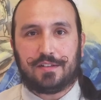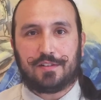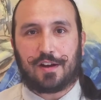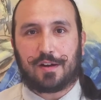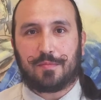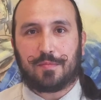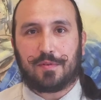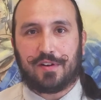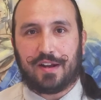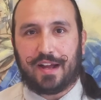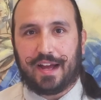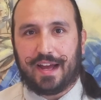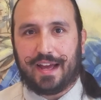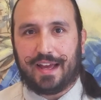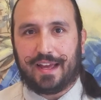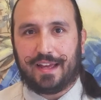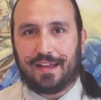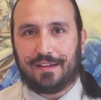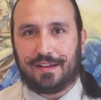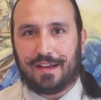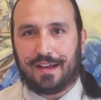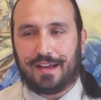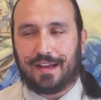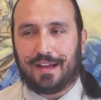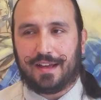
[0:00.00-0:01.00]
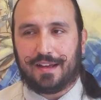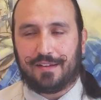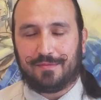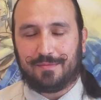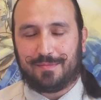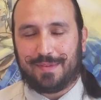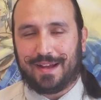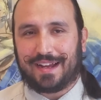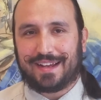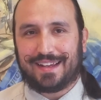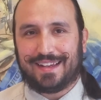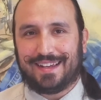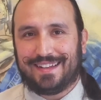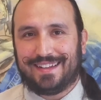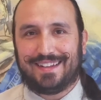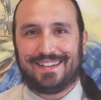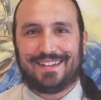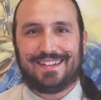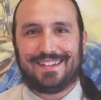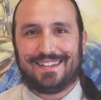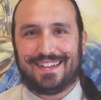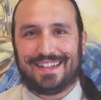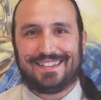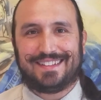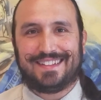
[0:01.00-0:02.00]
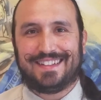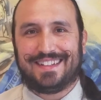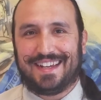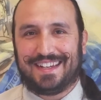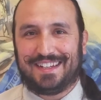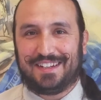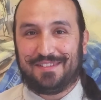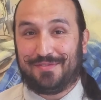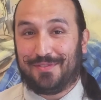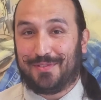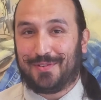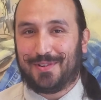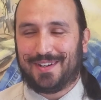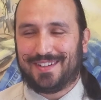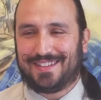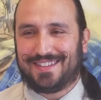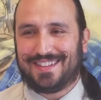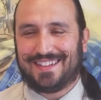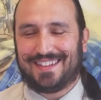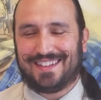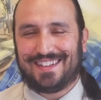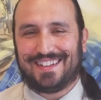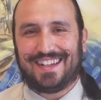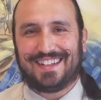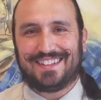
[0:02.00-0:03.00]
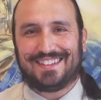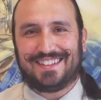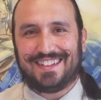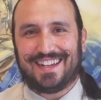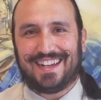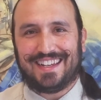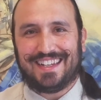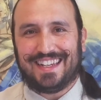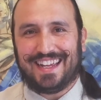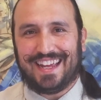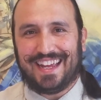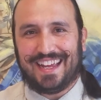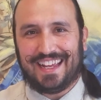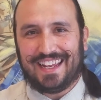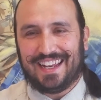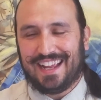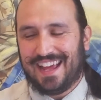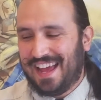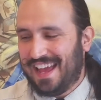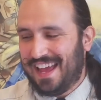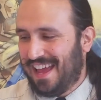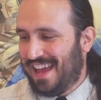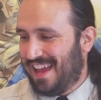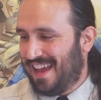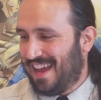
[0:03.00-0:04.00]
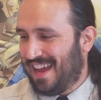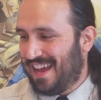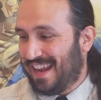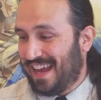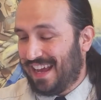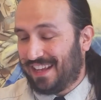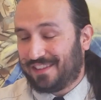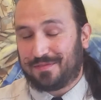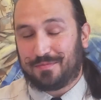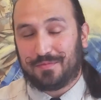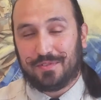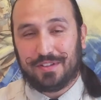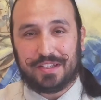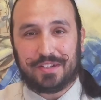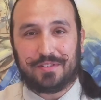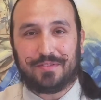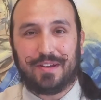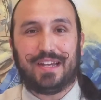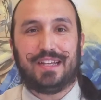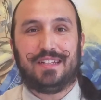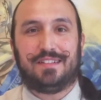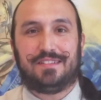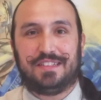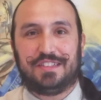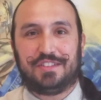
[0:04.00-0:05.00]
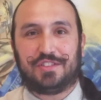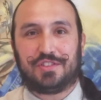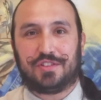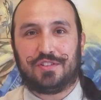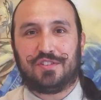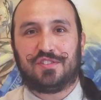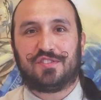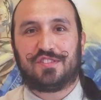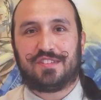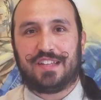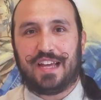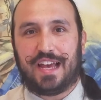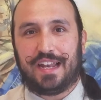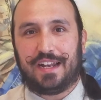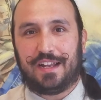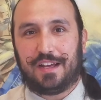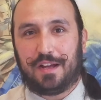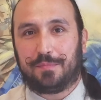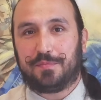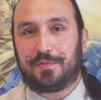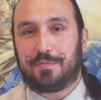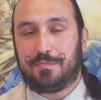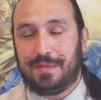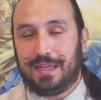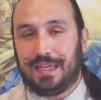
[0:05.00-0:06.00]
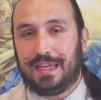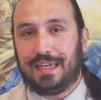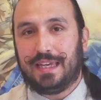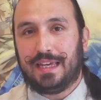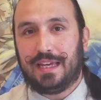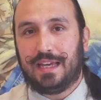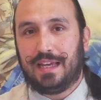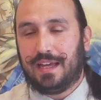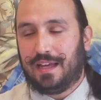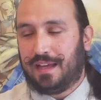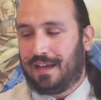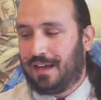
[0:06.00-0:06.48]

Harbor High back in 1994 to 1998, and I had some really great teachers that helped me